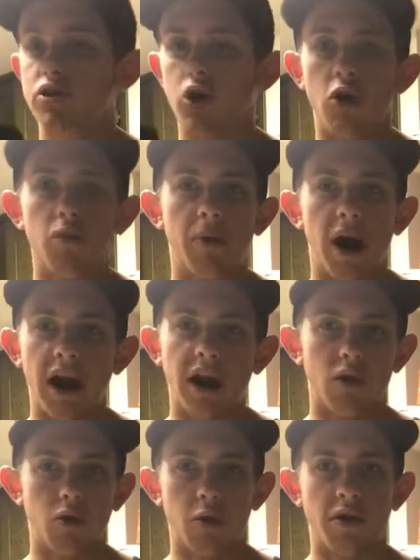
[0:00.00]
don't buy
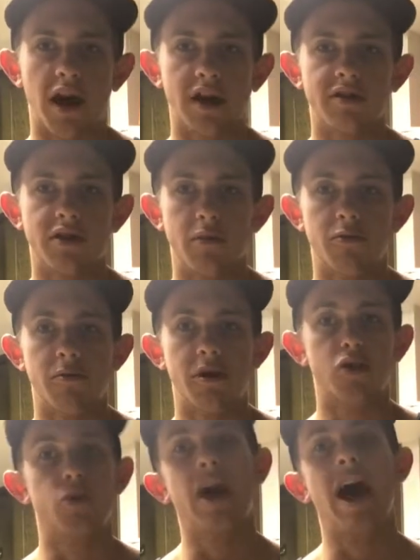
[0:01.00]
another one with high stims,
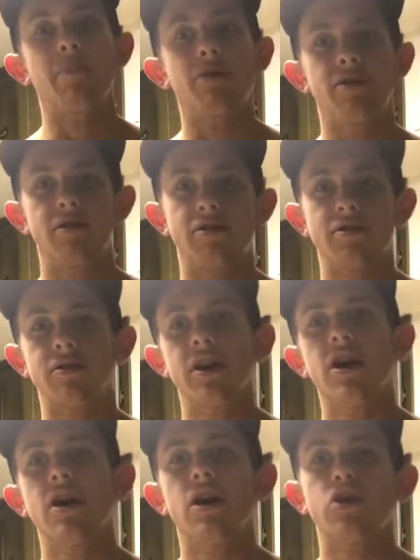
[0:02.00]
because what happens is
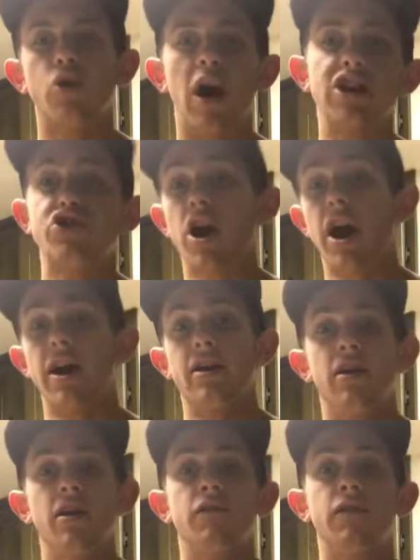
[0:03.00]
so I tried
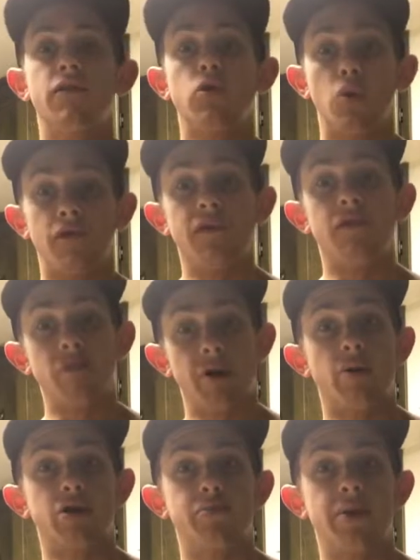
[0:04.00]
5150 by
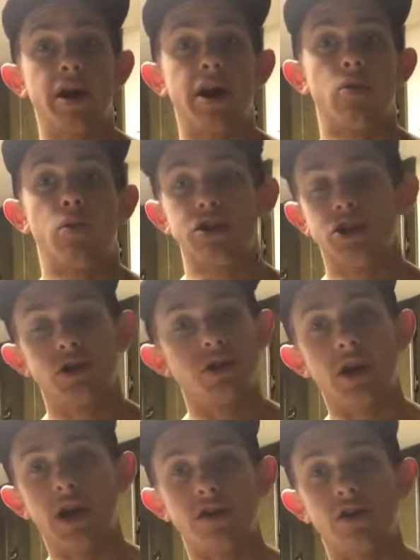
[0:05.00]
Rich Piana, which
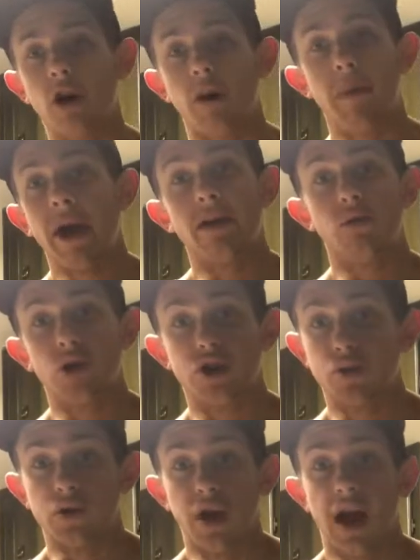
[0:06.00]

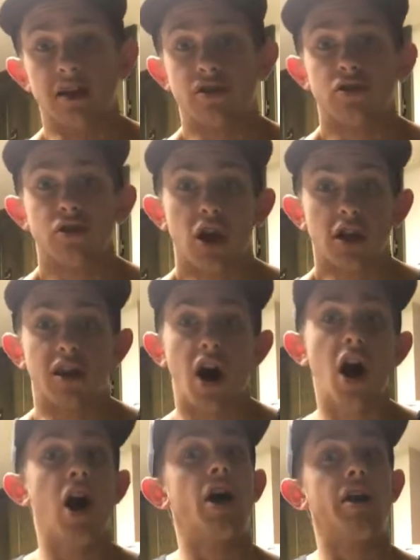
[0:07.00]
has a
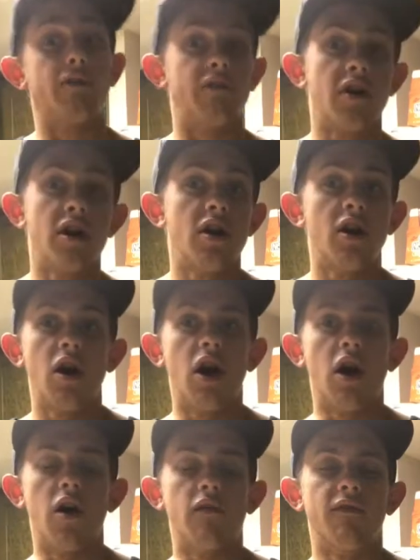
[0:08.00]
ton
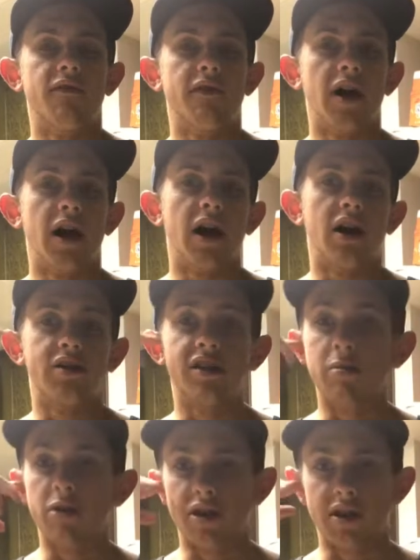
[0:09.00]
of
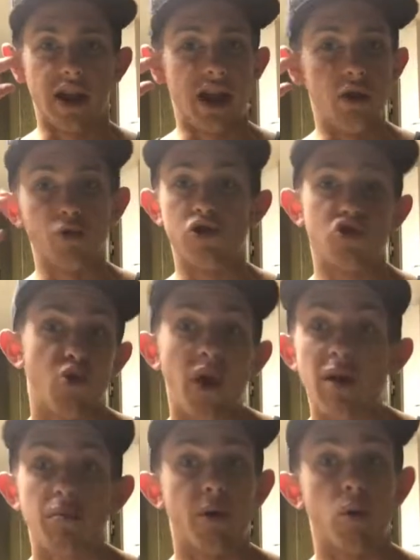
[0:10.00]
stimulants in it, and it was a
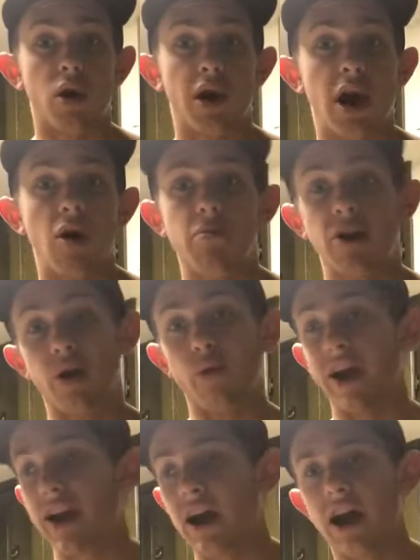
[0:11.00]
great pre-workout, but
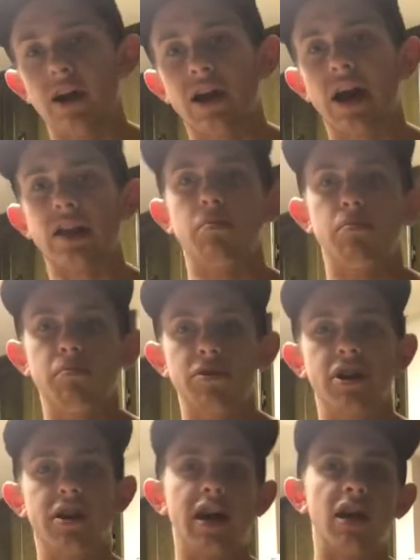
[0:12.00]
I got
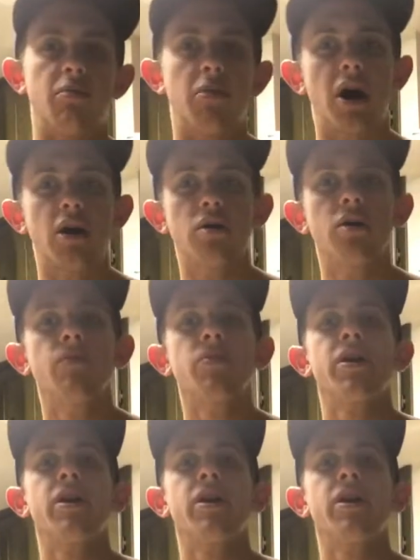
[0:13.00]
to the end of the bottle,